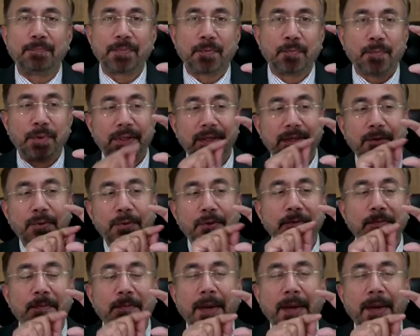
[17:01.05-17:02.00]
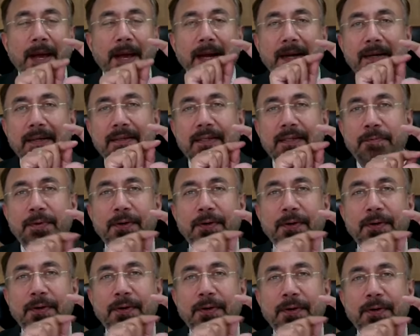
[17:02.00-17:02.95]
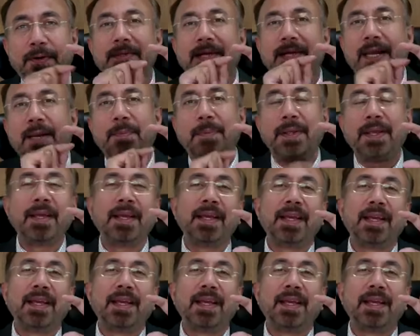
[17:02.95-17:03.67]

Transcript: Within those bands, different topics can be